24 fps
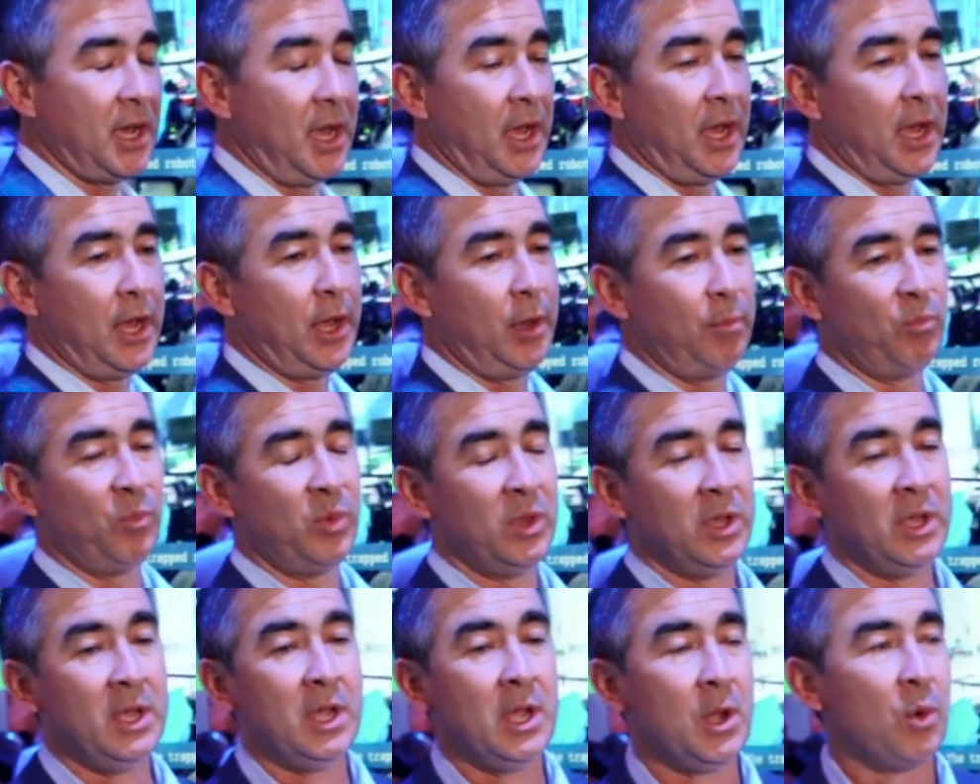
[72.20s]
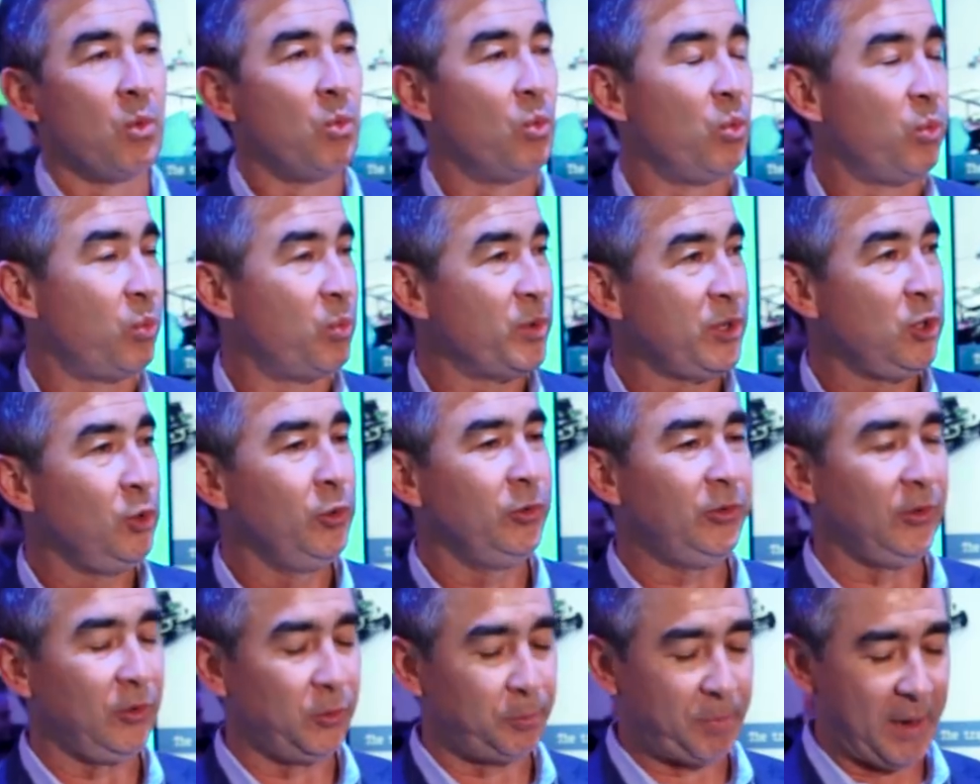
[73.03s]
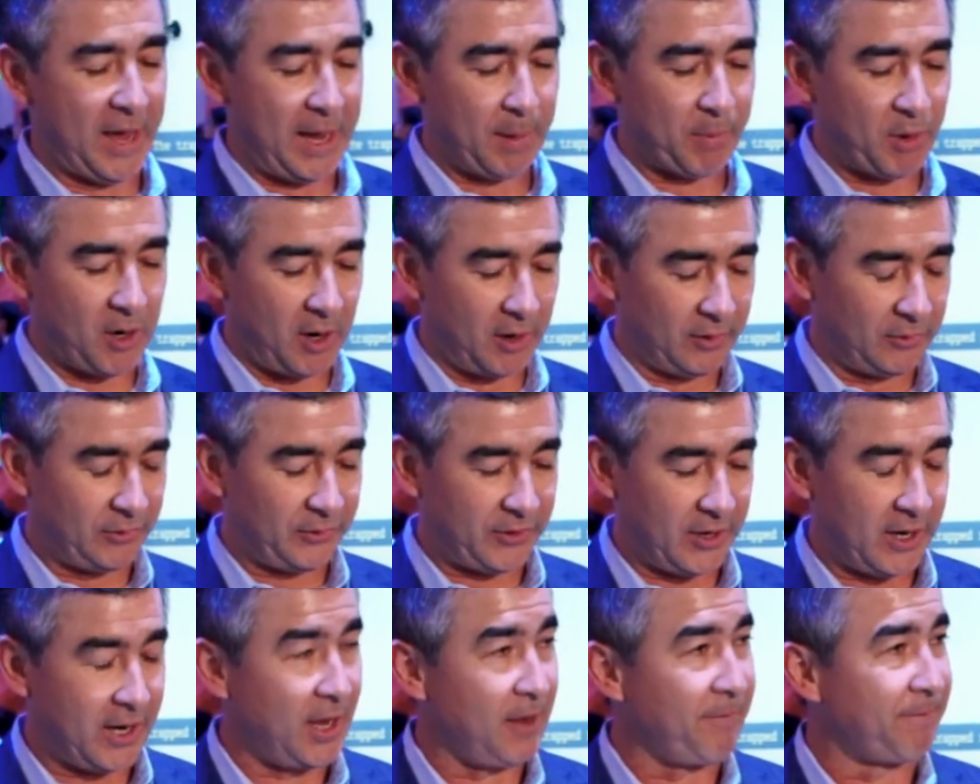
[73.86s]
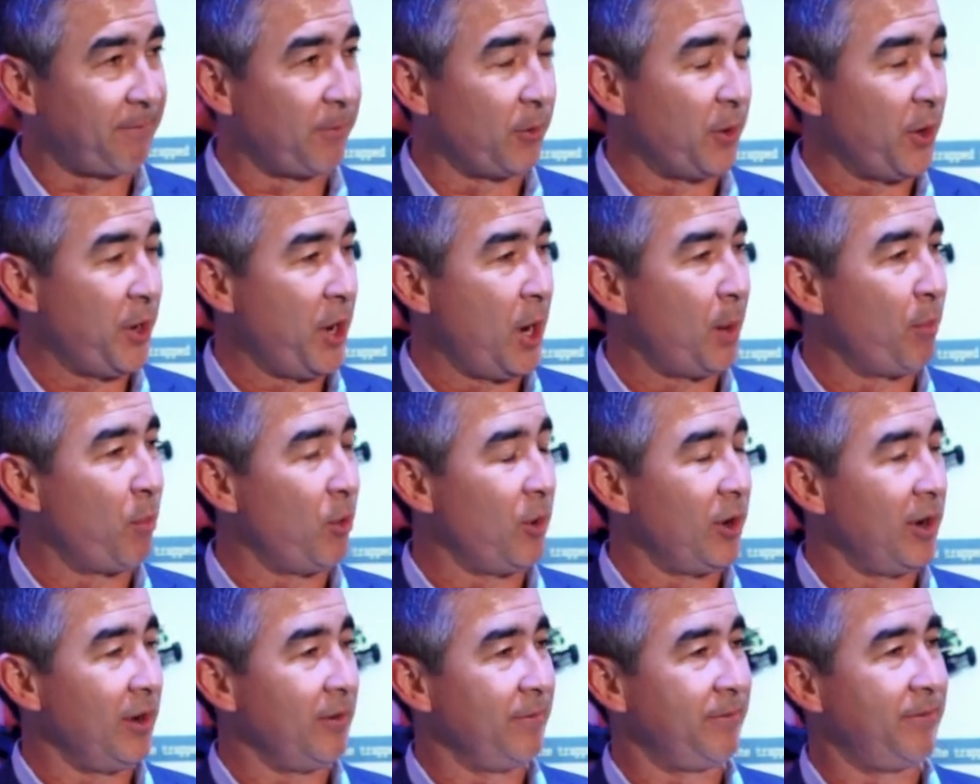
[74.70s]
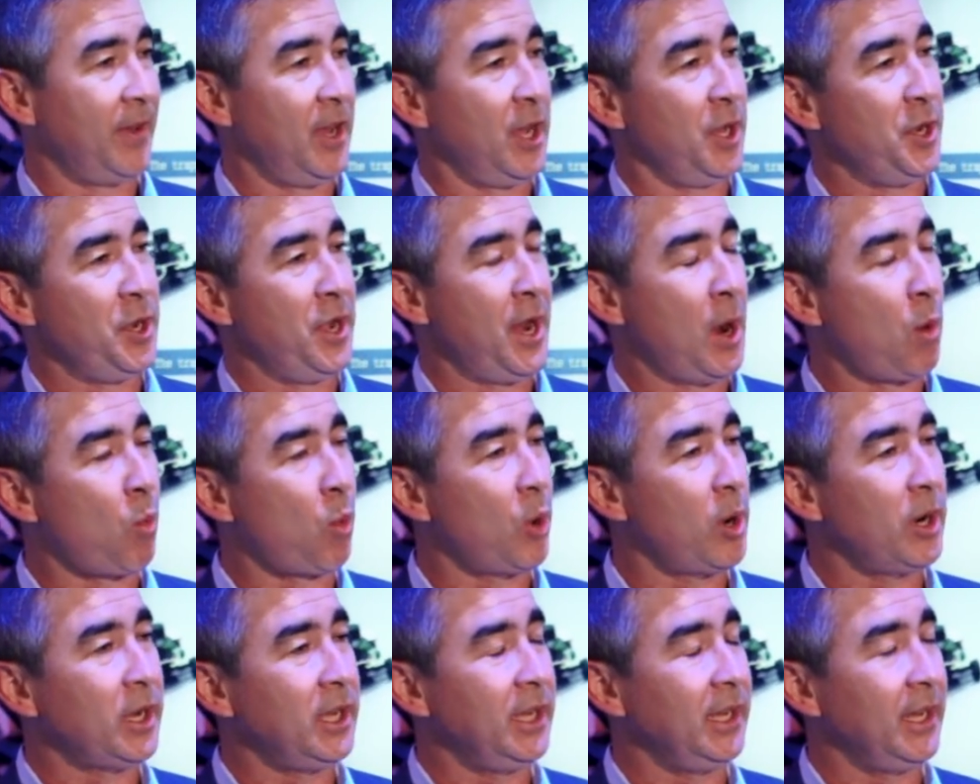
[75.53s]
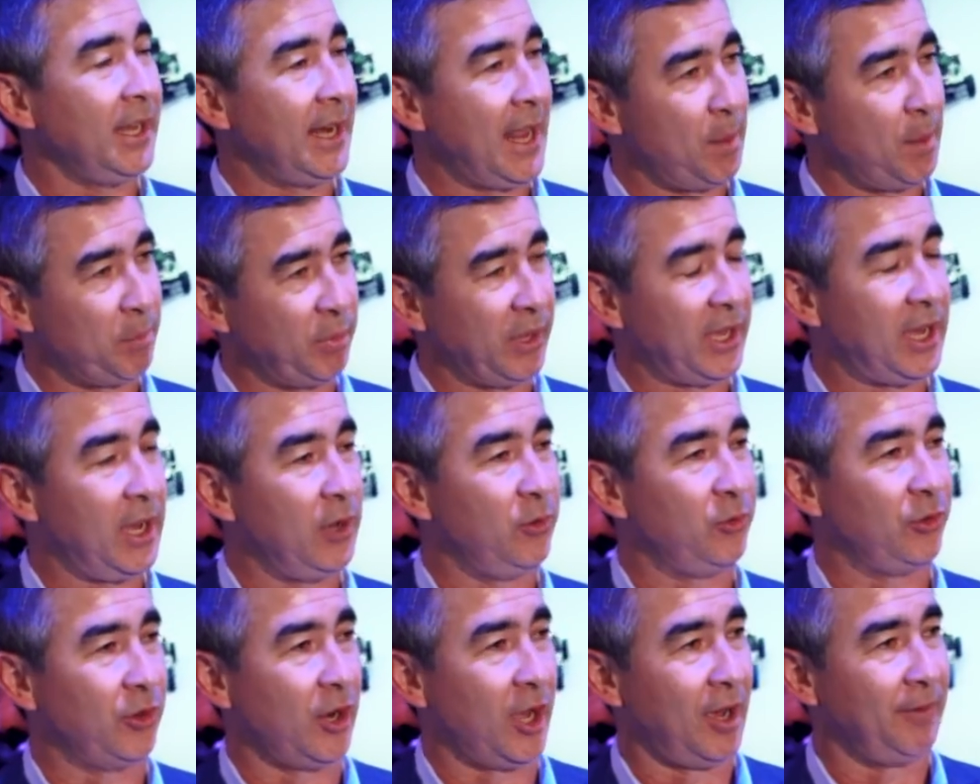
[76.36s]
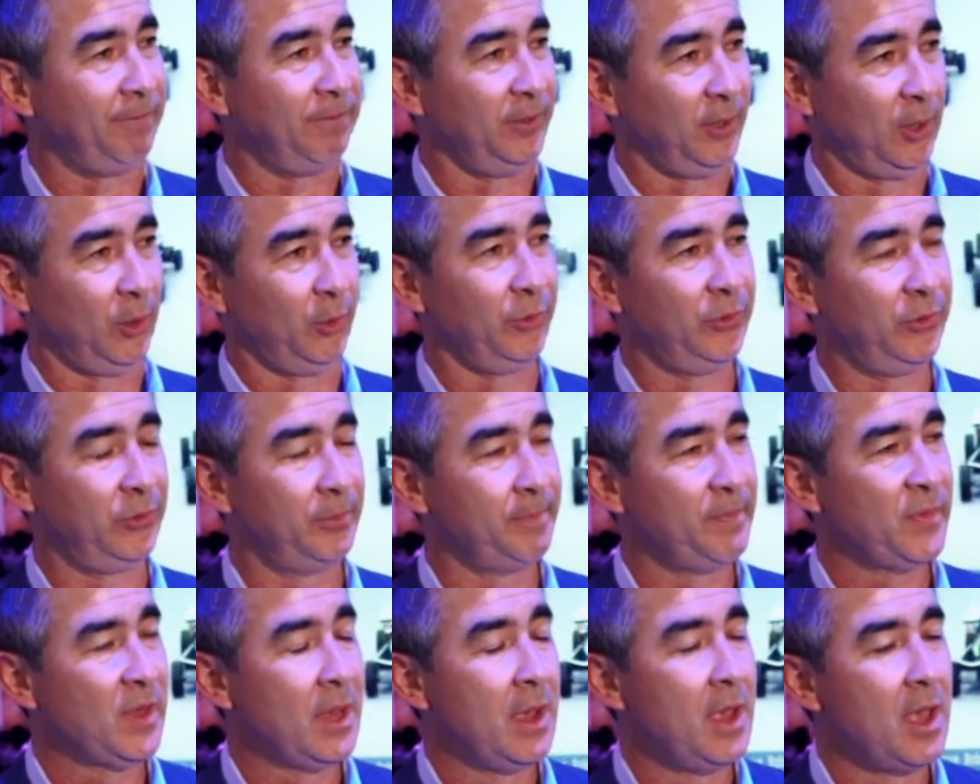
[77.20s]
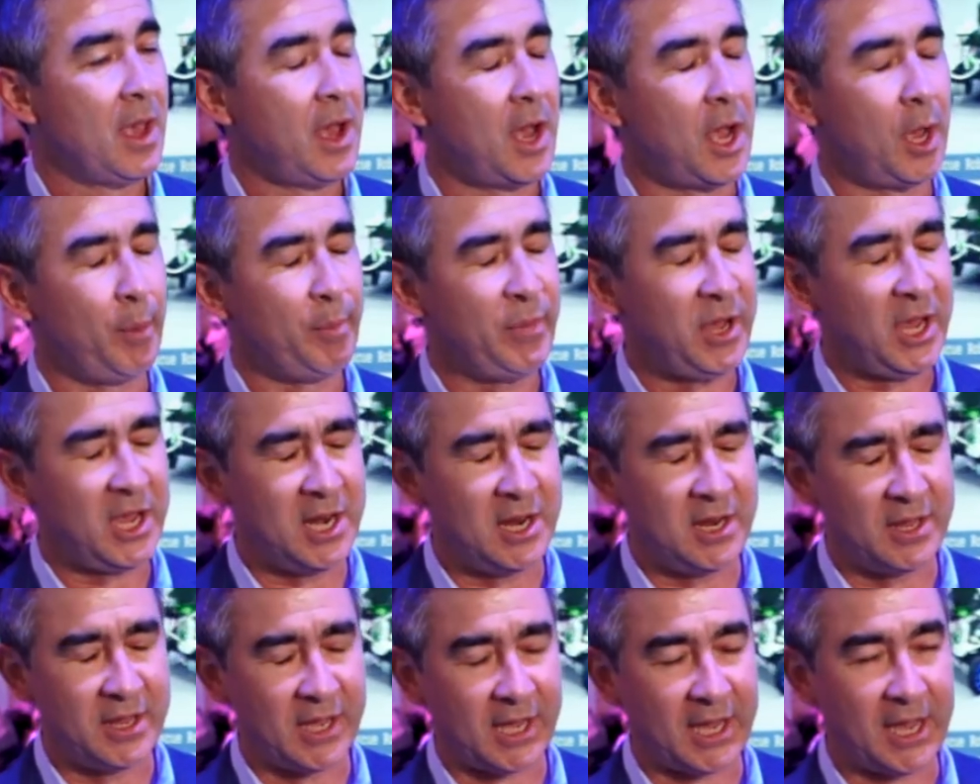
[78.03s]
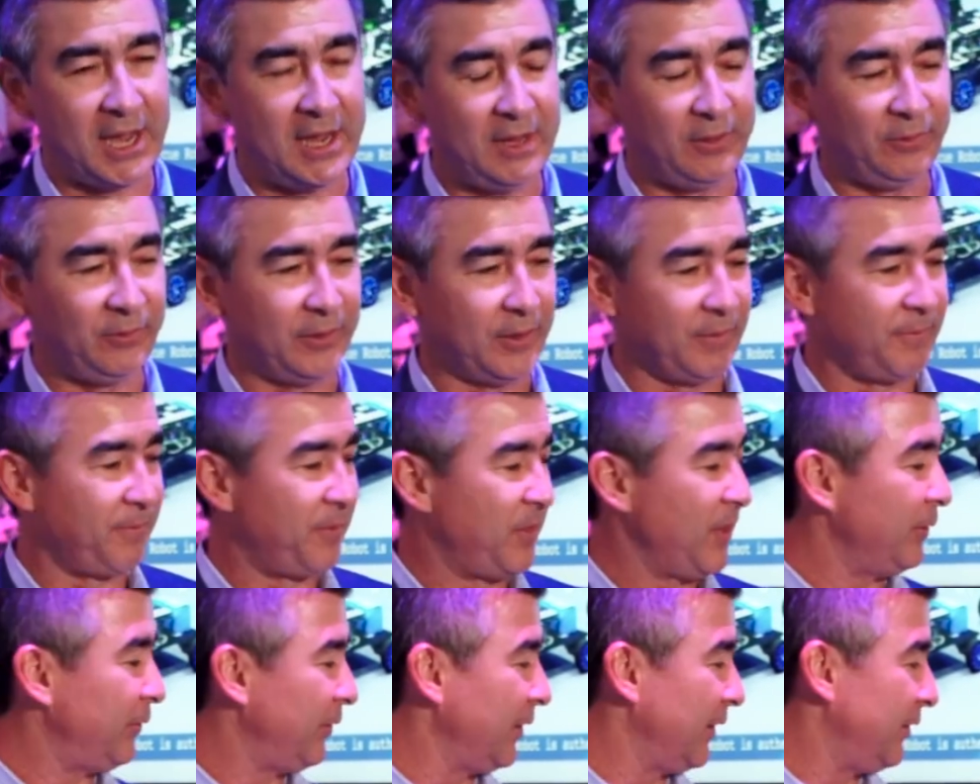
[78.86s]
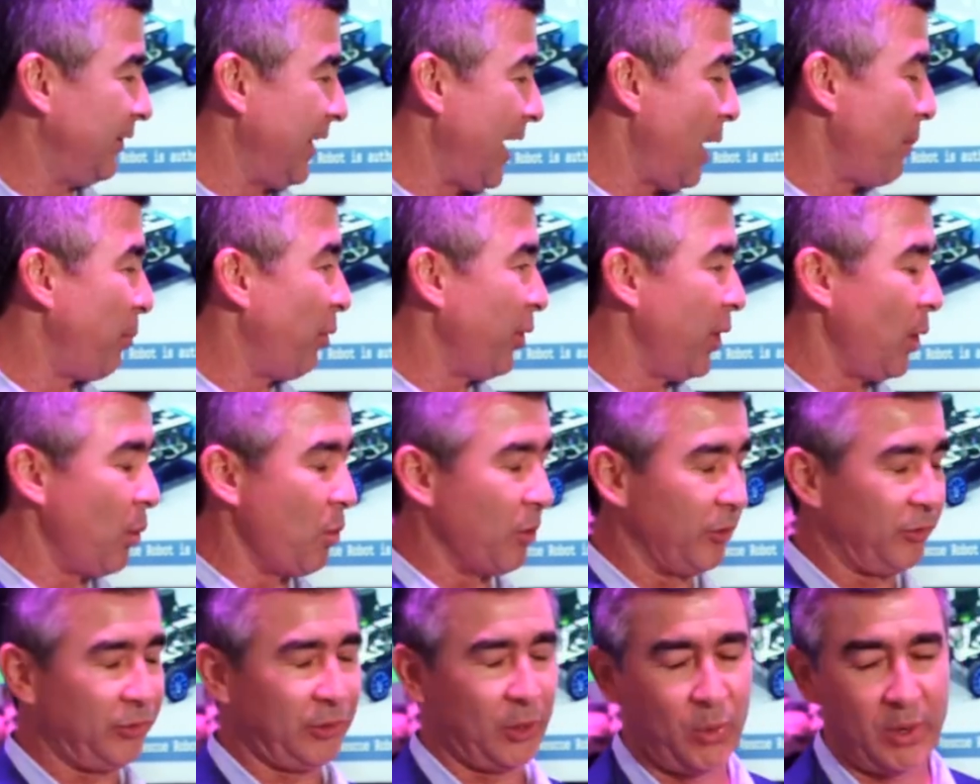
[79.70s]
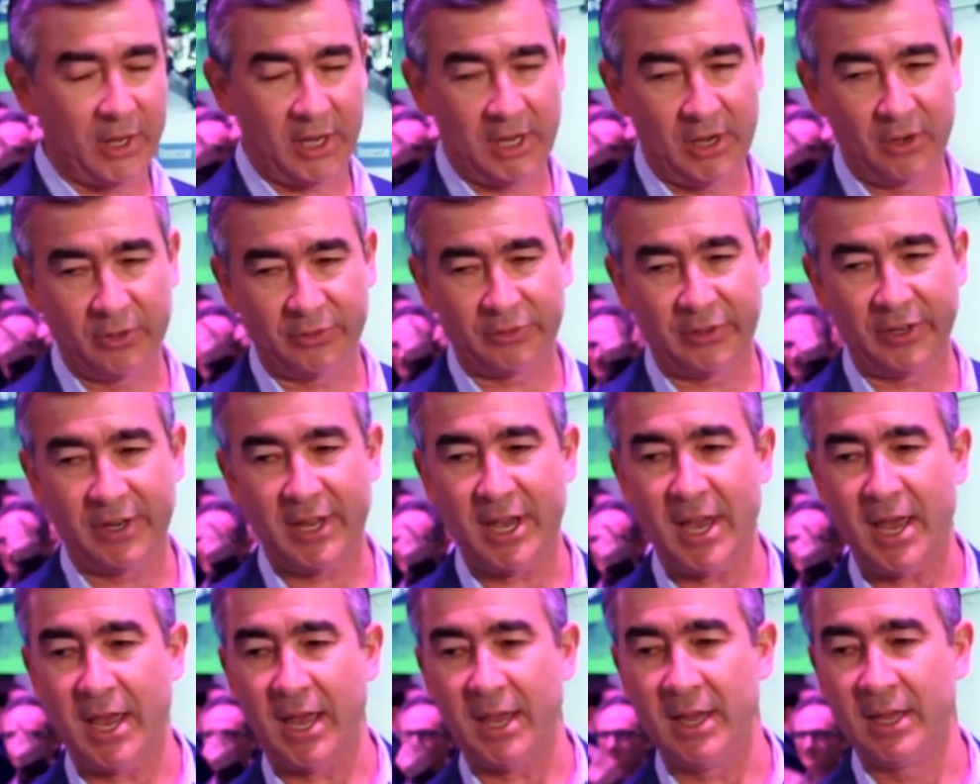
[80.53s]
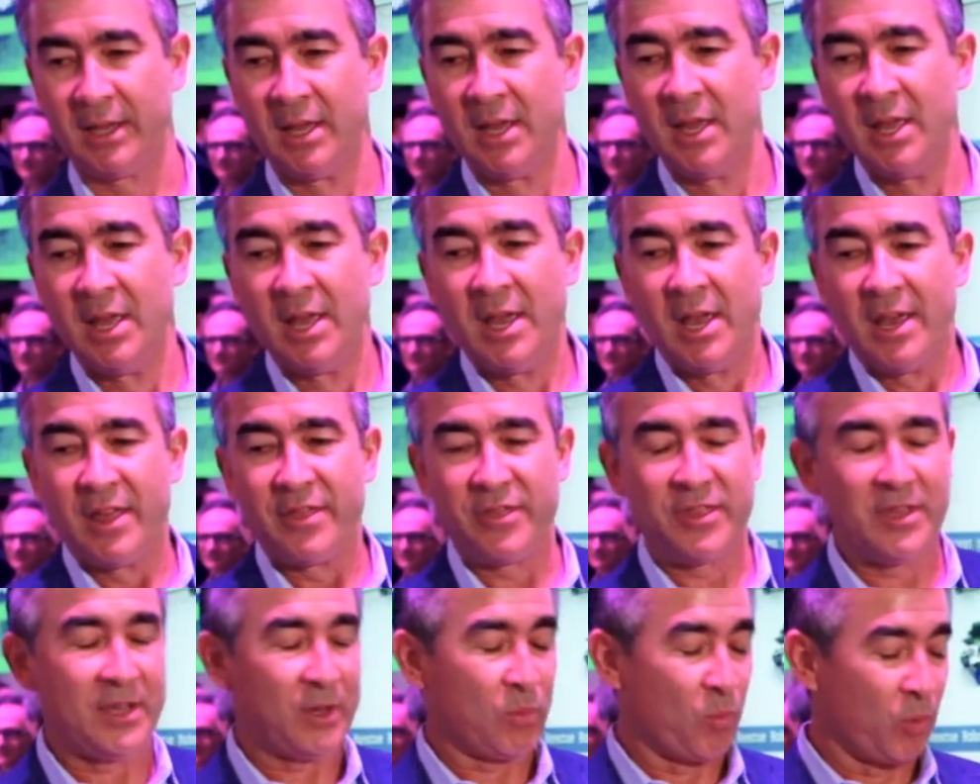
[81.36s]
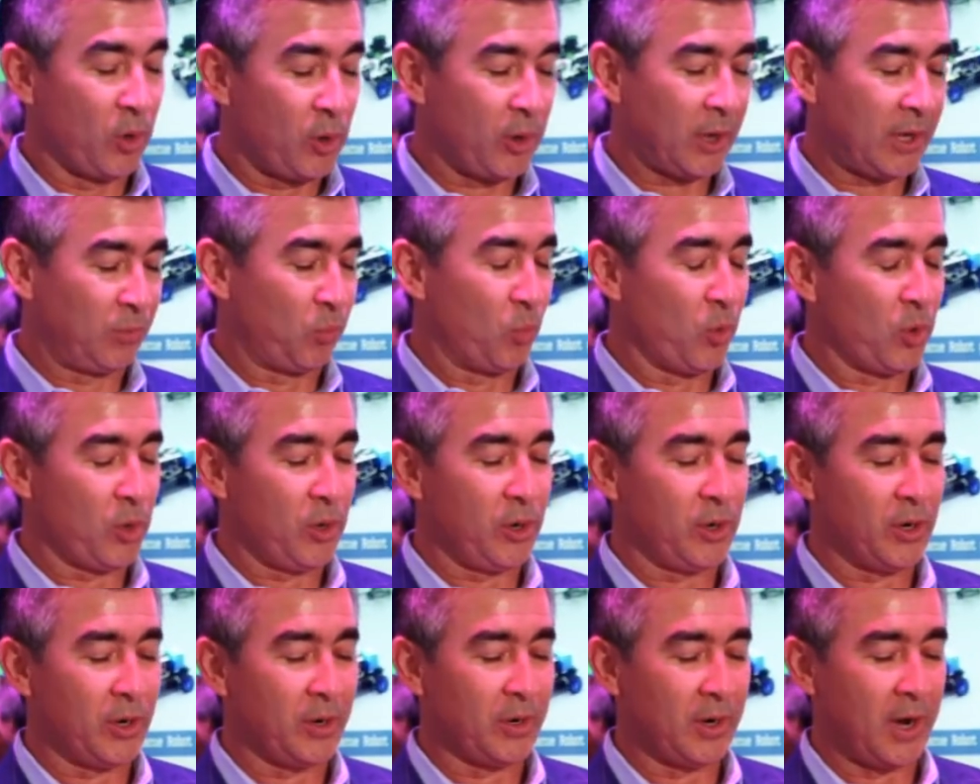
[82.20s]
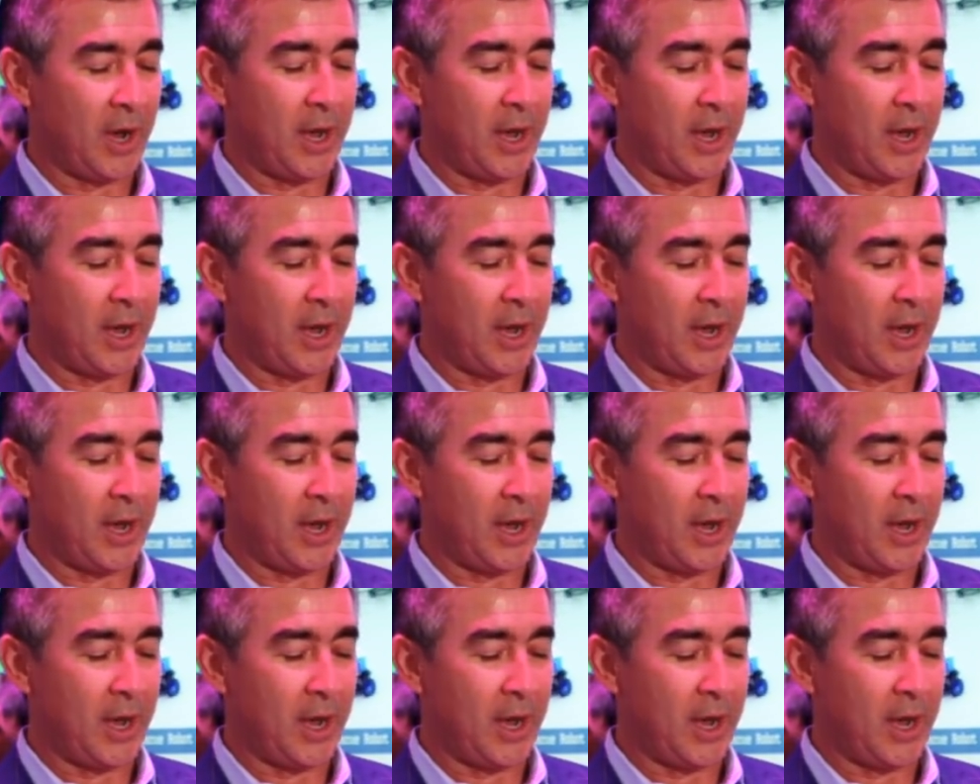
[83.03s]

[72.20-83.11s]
um, use these PAC cards today for a number of uh, networking and application offloads. Okay. Um, and in the case of this example that we're showing here today, we're, we're